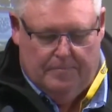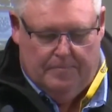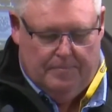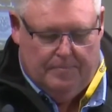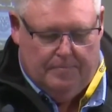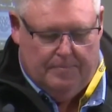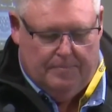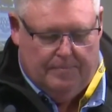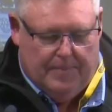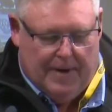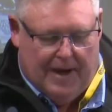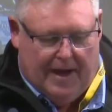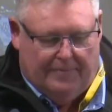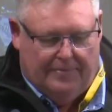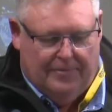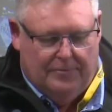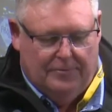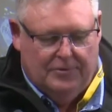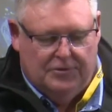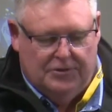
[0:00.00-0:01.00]
but
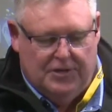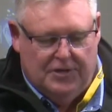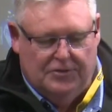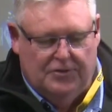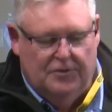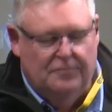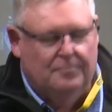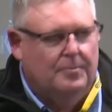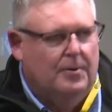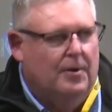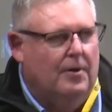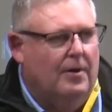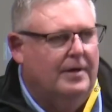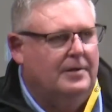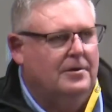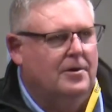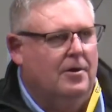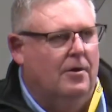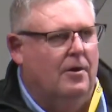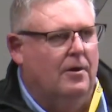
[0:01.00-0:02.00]
the recessive pied
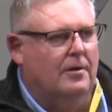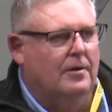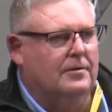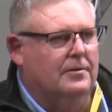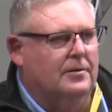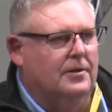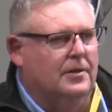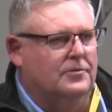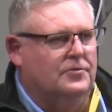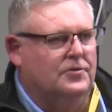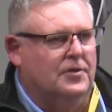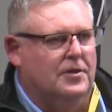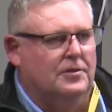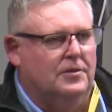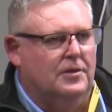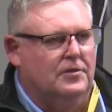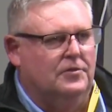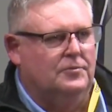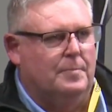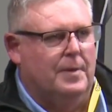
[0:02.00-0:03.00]
cock that's in
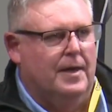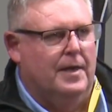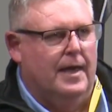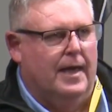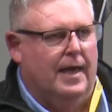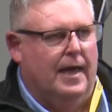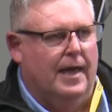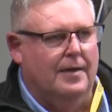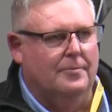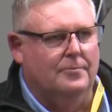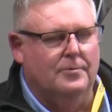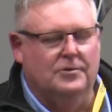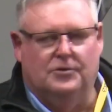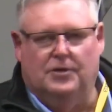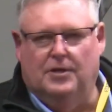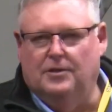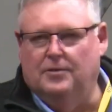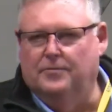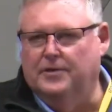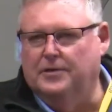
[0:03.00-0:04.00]
this pair was
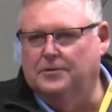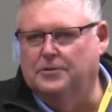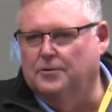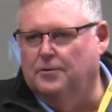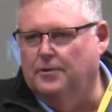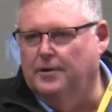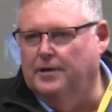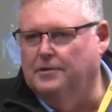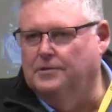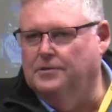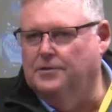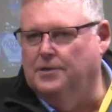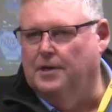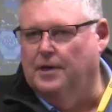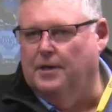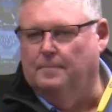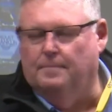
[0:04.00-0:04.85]
in the Victorian team.